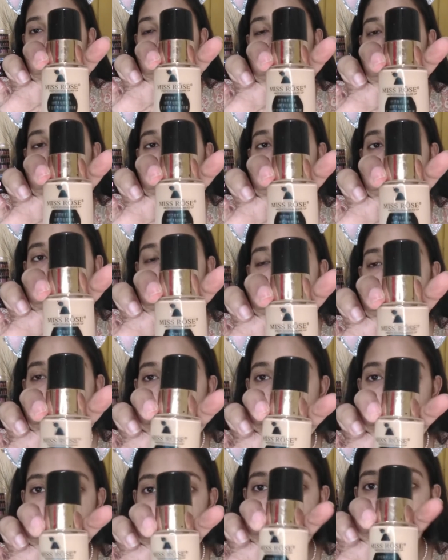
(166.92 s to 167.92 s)
Purely
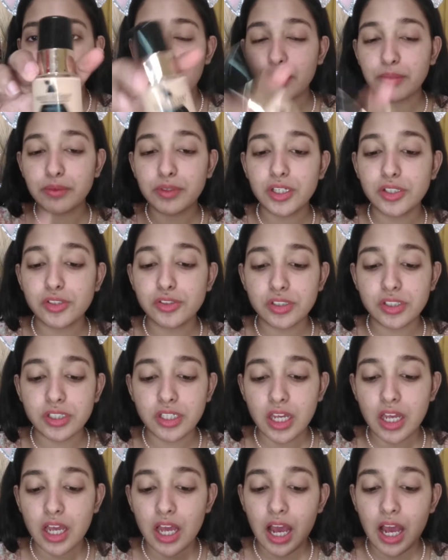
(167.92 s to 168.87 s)
Natural Foundation.